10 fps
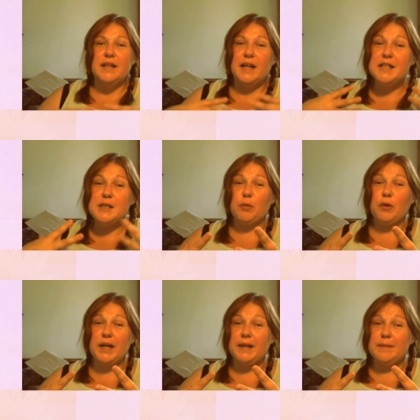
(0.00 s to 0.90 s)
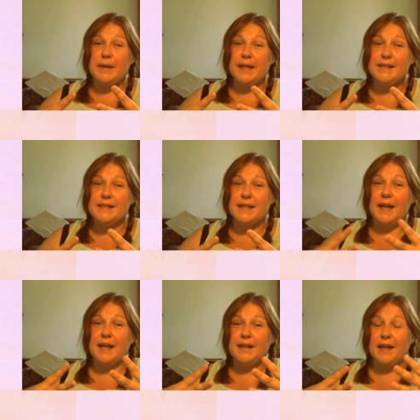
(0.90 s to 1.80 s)
It's pretty
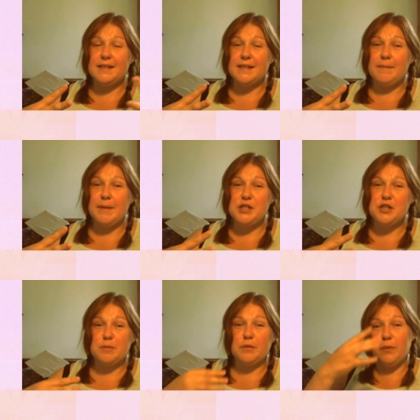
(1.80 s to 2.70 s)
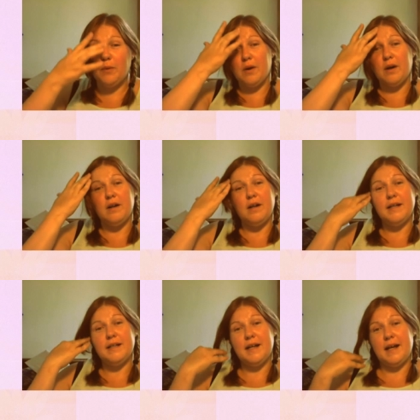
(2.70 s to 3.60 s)
amazing. As I mentioned before,
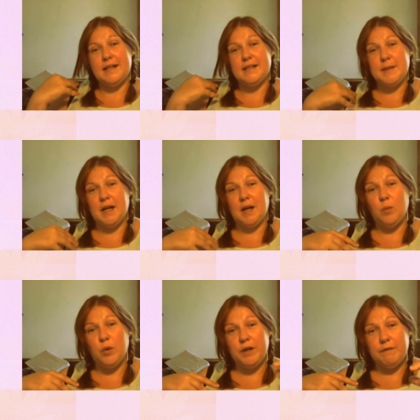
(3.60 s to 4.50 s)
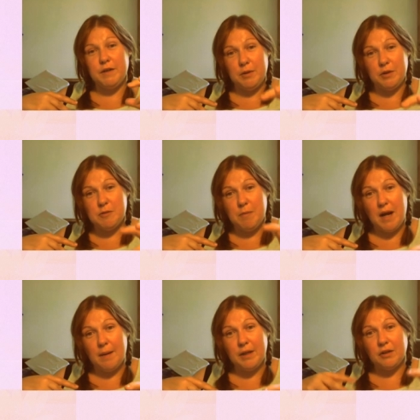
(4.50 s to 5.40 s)
it has become one of the most
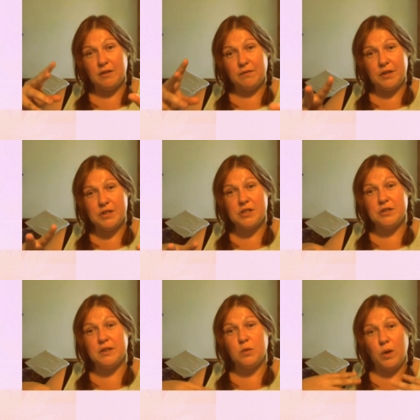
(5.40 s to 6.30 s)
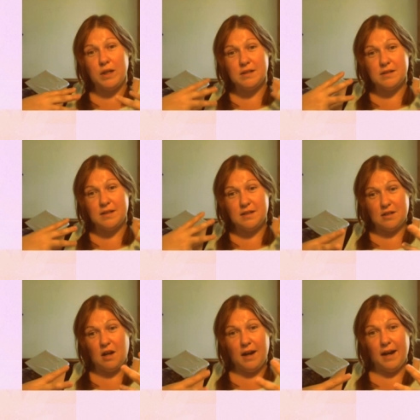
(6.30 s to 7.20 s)
popular, versatile, and
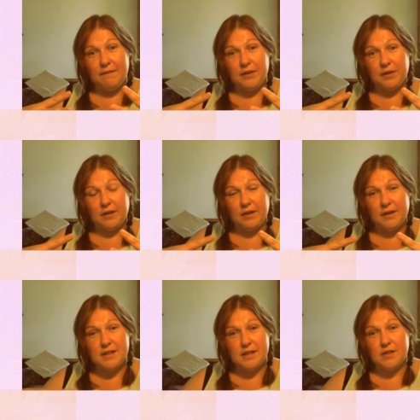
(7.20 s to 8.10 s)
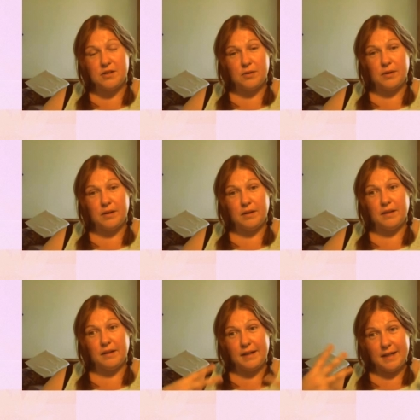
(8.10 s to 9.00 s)
sought after essential oil
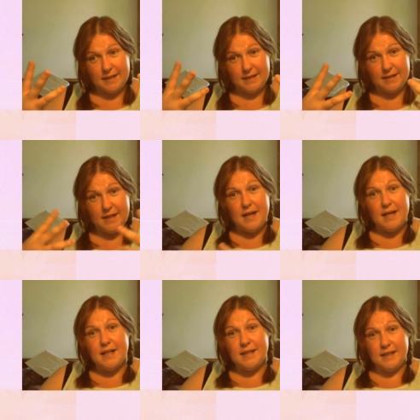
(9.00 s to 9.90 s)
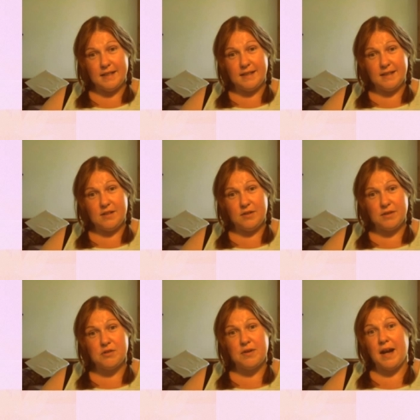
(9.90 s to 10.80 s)
there is. It's easiest to
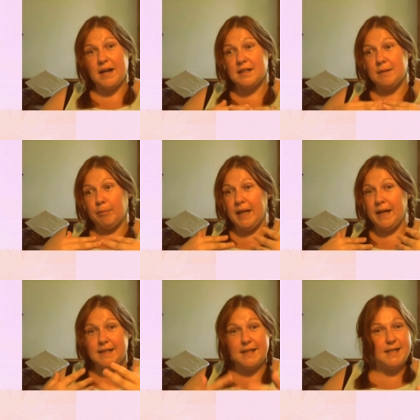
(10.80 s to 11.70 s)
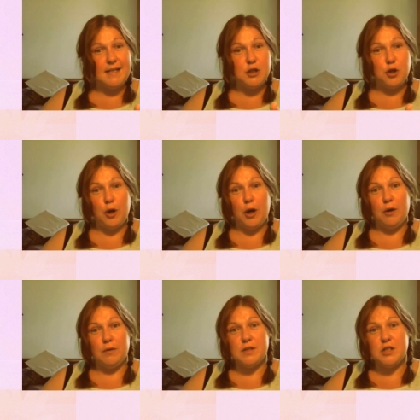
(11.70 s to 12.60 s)
extract, the plant is easy to
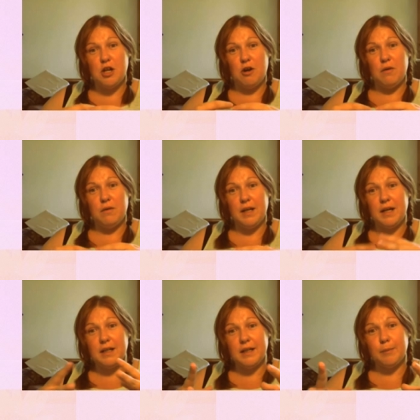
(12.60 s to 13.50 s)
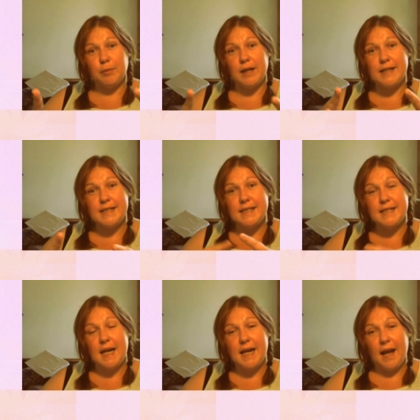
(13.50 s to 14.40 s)
grow, and so luckily the price can
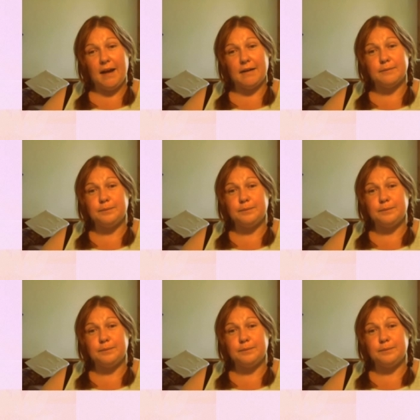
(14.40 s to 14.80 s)
stay down.